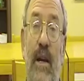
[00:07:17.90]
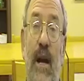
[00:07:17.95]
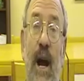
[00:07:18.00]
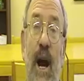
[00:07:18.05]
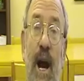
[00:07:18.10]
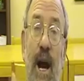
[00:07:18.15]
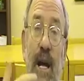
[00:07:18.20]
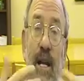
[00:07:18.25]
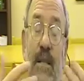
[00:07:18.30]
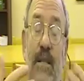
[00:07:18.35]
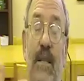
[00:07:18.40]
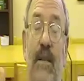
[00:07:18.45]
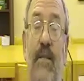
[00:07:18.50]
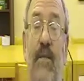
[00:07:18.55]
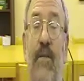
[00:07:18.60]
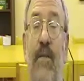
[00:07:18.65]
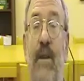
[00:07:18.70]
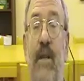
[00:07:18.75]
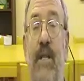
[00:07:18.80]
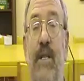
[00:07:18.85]
kinds
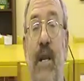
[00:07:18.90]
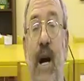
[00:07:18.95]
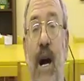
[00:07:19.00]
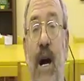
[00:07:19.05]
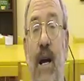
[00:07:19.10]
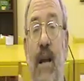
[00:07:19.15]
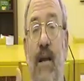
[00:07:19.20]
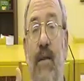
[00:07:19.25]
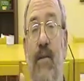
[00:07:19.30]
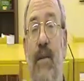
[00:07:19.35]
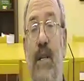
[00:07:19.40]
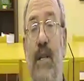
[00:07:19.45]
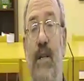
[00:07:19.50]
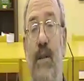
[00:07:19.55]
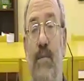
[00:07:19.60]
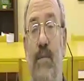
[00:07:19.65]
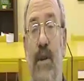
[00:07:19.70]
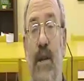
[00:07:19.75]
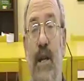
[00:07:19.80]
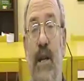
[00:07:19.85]
of style of
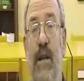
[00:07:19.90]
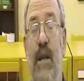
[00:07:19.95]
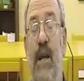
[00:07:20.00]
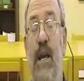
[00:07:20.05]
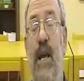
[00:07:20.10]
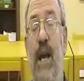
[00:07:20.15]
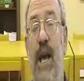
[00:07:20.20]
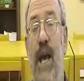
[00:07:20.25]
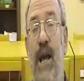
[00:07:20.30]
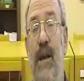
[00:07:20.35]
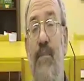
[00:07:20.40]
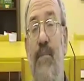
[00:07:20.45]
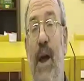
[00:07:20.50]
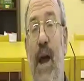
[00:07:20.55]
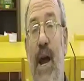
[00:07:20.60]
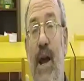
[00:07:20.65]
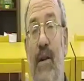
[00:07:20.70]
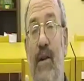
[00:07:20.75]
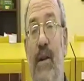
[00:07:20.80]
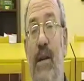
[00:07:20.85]
discipline and
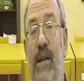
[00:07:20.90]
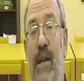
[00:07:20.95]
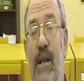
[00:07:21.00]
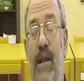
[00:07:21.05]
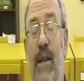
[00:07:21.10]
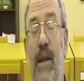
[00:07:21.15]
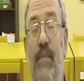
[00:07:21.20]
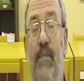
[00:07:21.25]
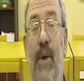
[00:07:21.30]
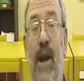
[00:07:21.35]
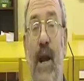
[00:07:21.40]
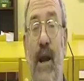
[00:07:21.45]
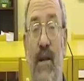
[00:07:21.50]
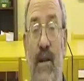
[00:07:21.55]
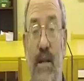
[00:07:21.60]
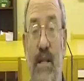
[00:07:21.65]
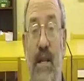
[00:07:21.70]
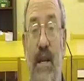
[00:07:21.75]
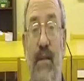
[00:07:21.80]
parenting that parents